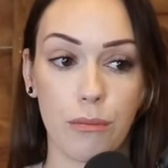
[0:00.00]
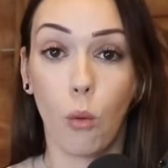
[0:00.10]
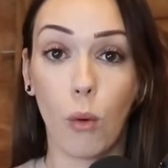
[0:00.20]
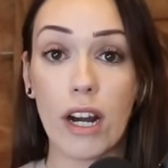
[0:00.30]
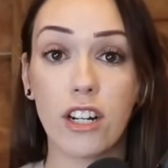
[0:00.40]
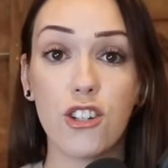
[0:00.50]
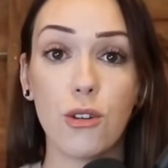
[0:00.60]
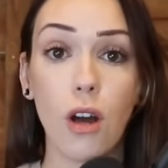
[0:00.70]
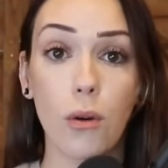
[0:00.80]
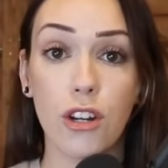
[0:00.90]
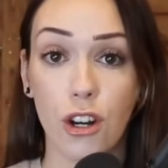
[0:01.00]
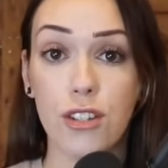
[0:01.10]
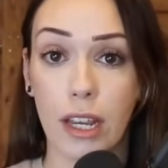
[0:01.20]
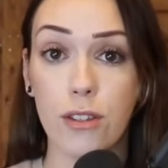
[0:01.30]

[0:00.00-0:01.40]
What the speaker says: Where did you go to nursing